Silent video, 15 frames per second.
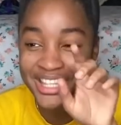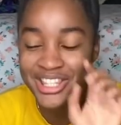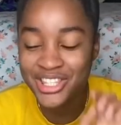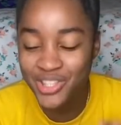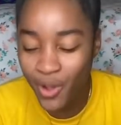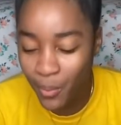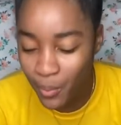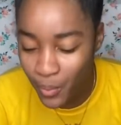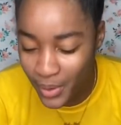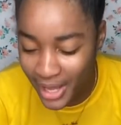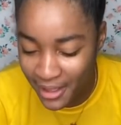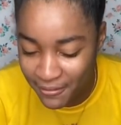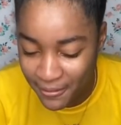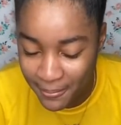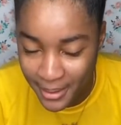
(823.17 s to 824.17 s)
some way
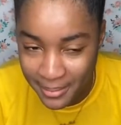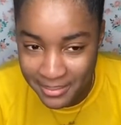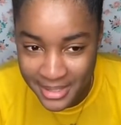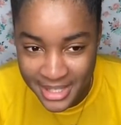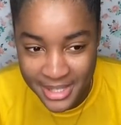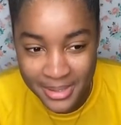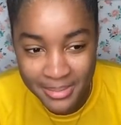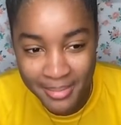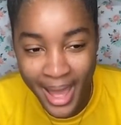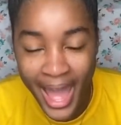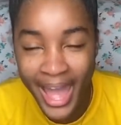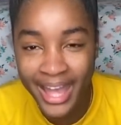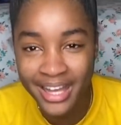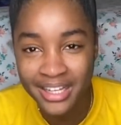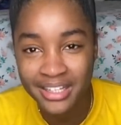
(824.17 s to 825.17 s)
to make me
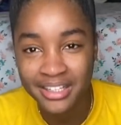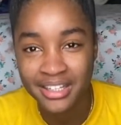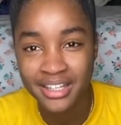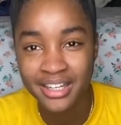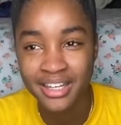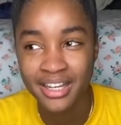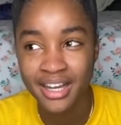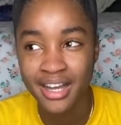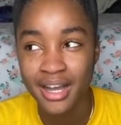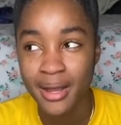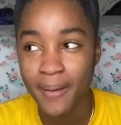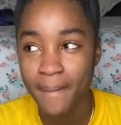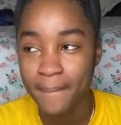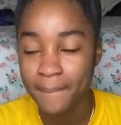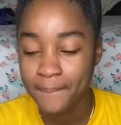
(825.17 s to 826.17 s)
smile.
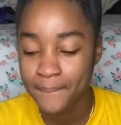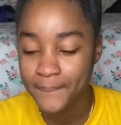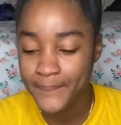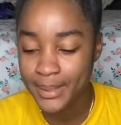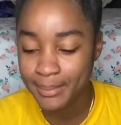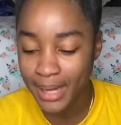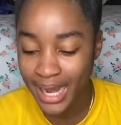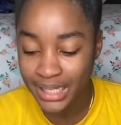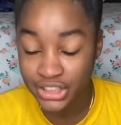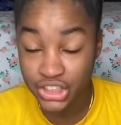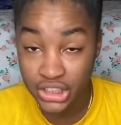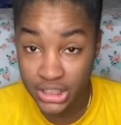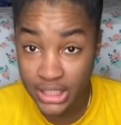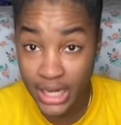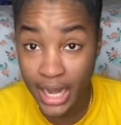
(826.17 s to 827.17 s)
And
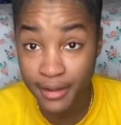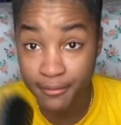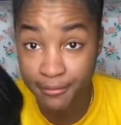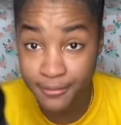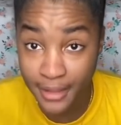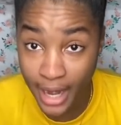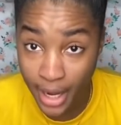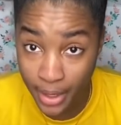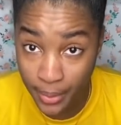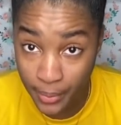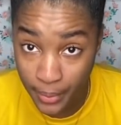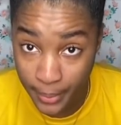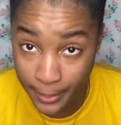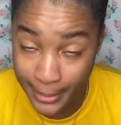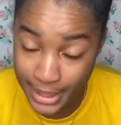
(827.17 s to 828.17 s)
she did have fear
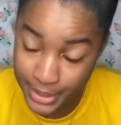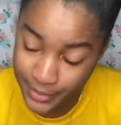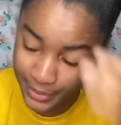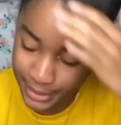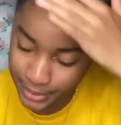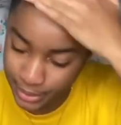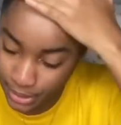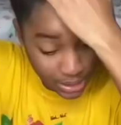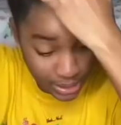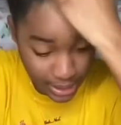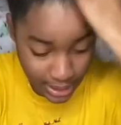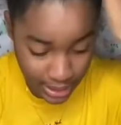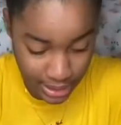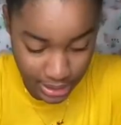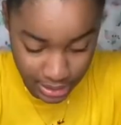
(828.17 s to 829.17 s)
own best friend. So thing
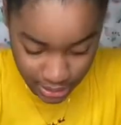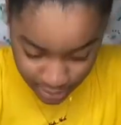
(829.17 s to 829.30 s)
is